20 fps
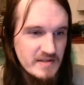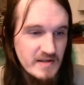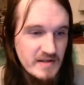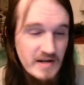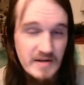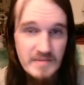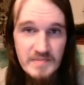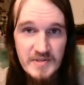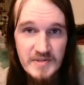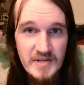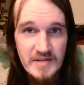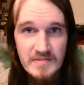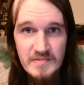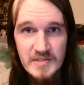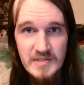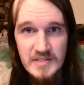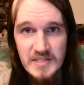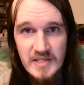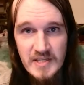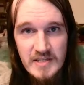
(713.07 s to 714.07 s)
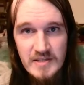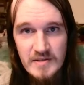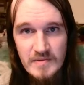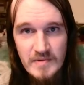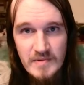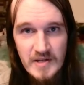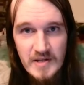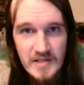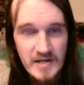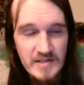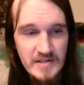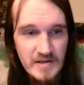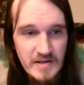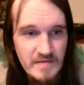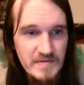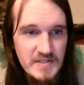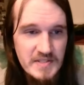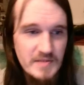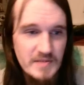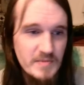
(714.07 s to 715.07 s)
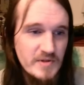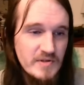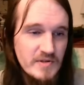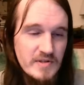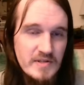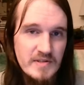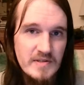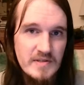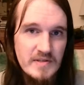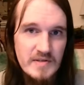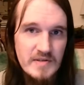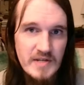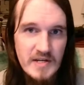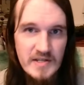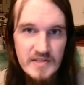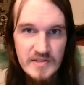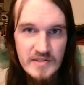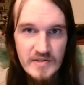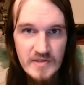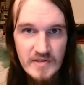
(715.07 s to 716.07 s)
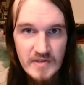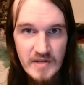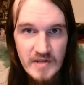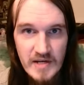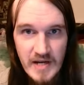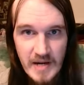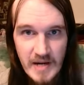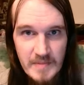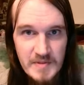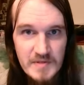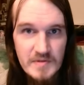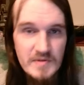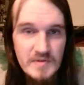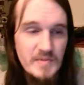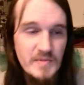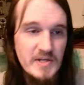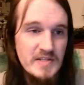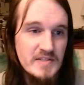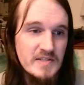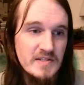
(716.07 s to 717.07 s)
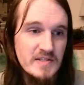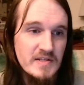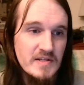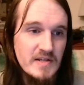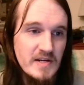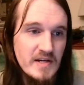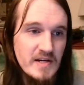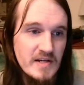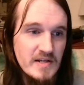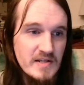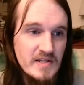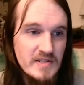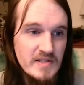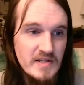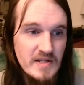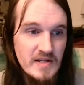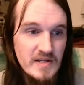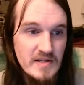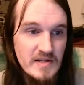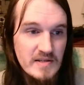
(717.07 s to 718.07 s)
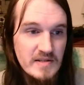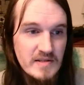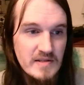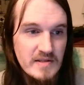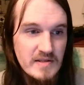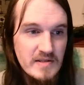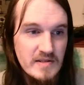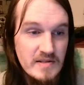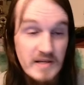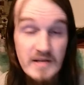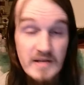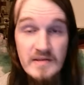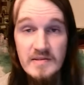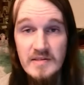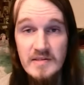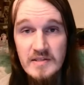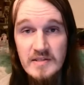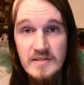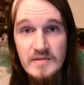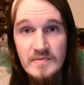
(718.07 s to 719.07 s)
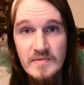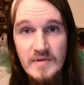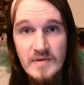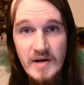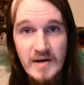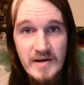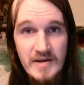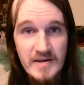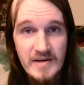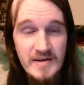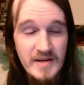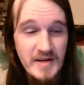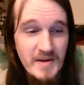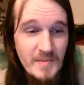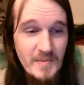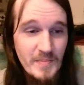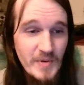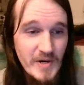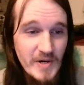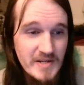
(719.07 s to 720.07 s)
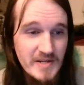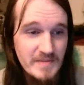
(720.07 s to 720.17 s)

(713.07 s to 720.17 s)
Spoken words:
yeah, just thank you. I love this community. You guys are absolutely amazing. And, yeah, thank you. But